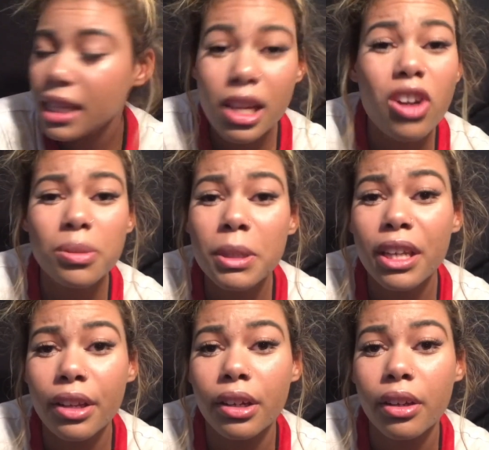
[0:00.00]
He calls me
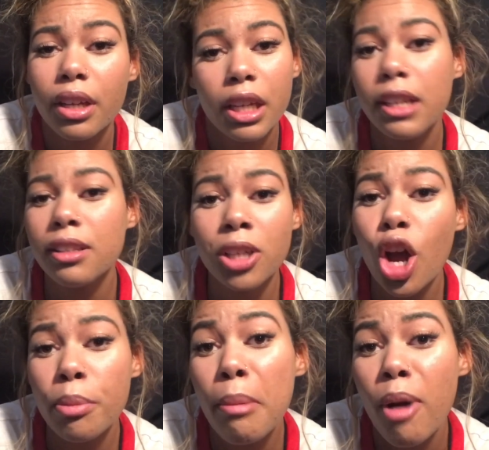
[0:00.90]
Nana. He doesn't
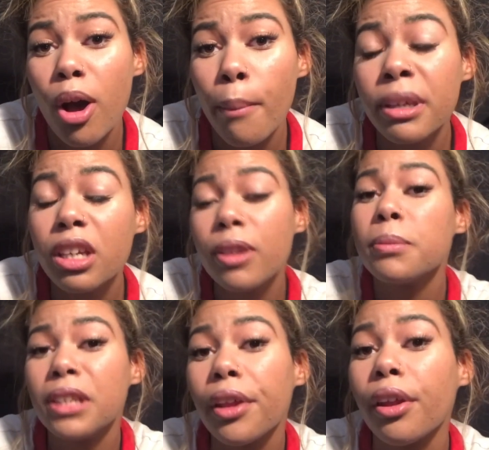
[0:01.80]
call me Mom. He
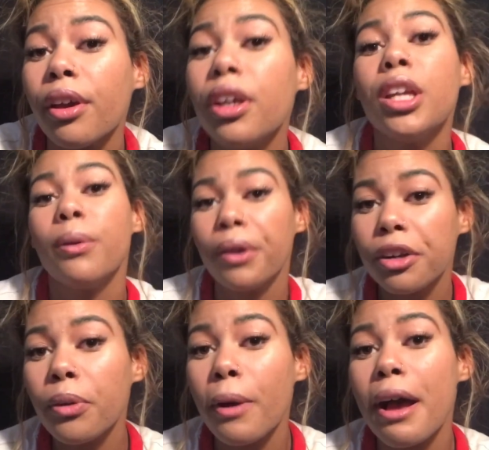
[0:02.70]
calls me Nana. You
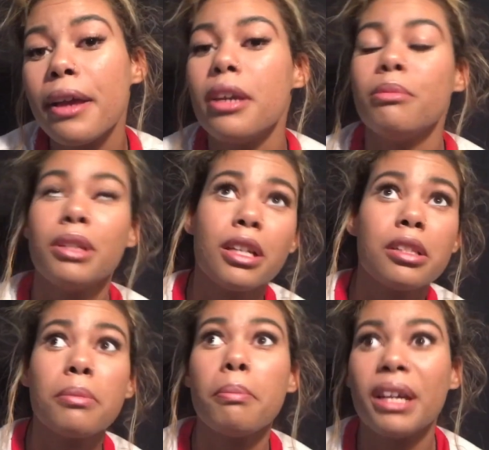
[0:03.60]
want to know why?
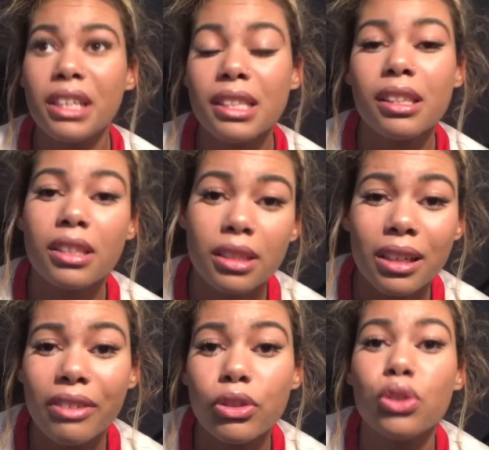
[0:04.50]
Because my nieces
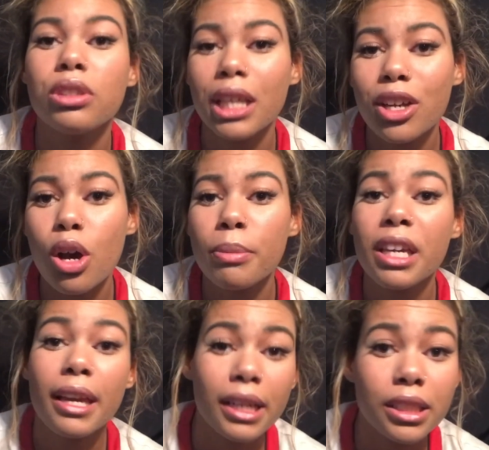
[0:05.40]
and nephews, they call
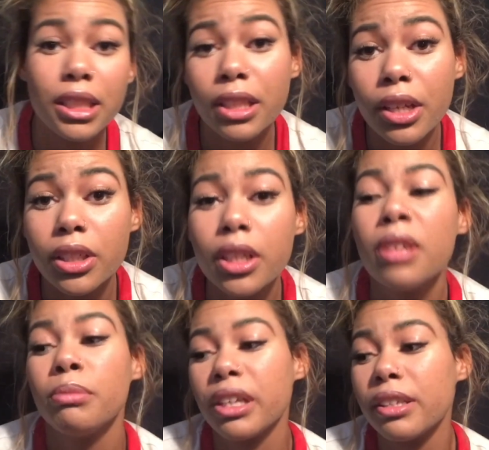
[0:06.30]
me Auntie Nana.
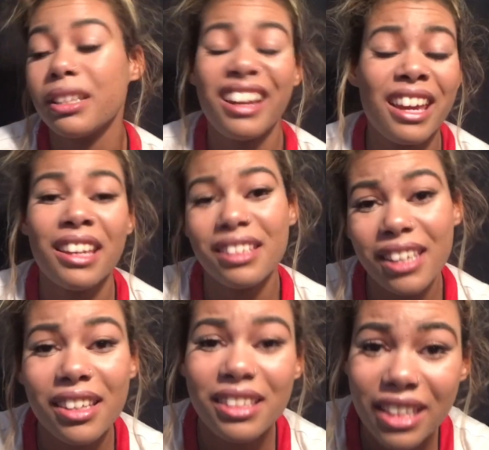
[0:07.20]
Because they can't
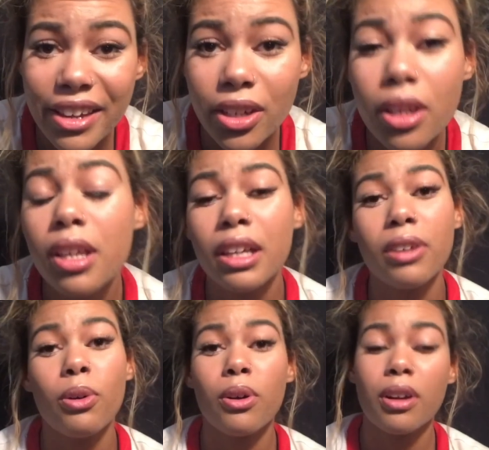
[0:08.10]
say Sienna.
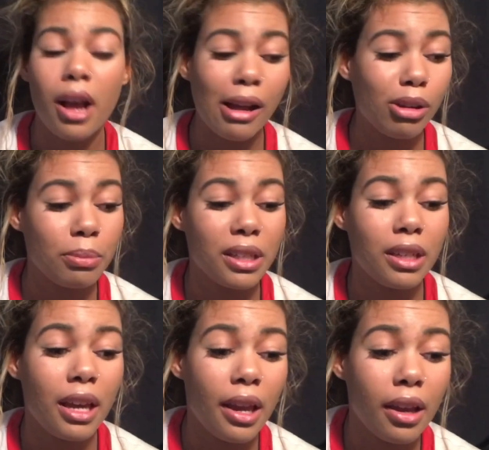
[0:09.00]
Or I'll
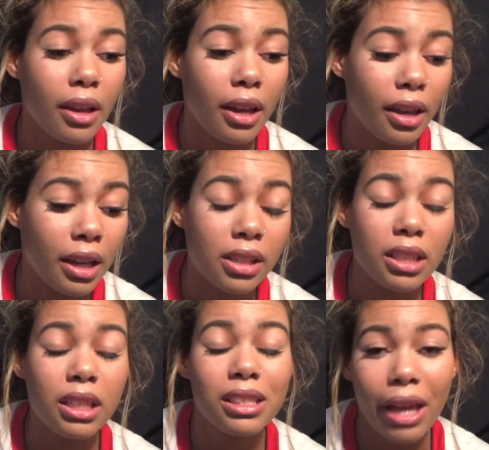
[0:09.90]
be
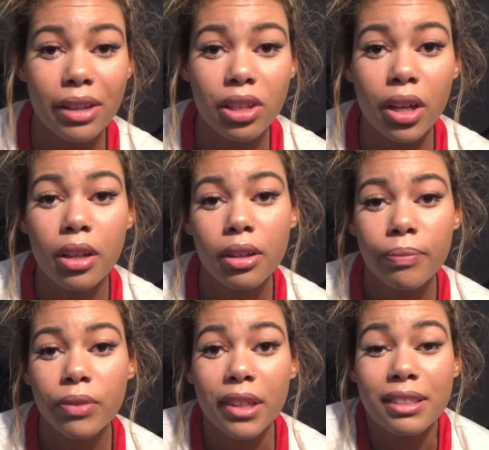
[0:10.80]
Auntie Santa.
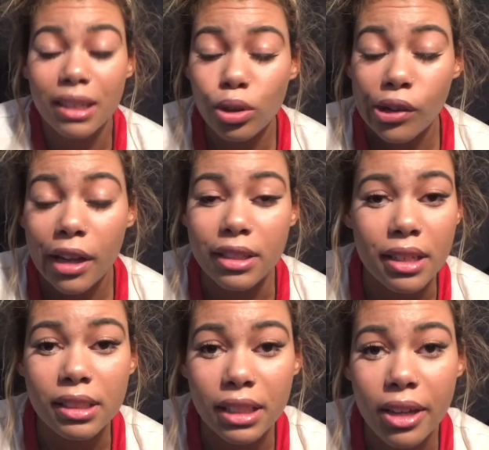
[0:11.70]
Because they don't know how to
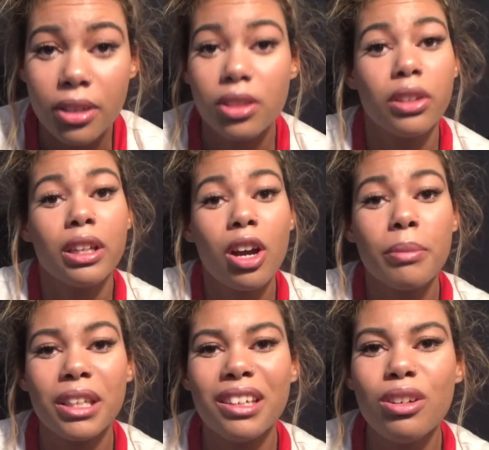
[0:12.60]
say Sienna. So they
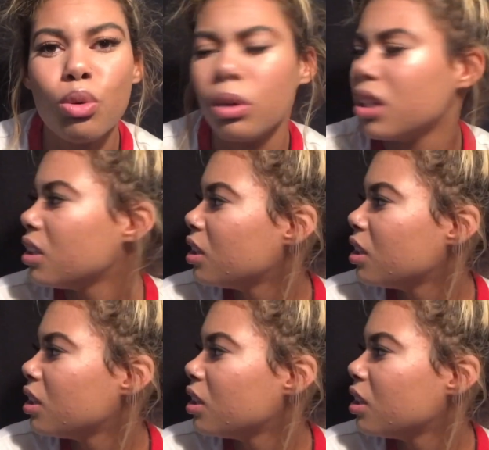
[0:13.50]
call me, ew!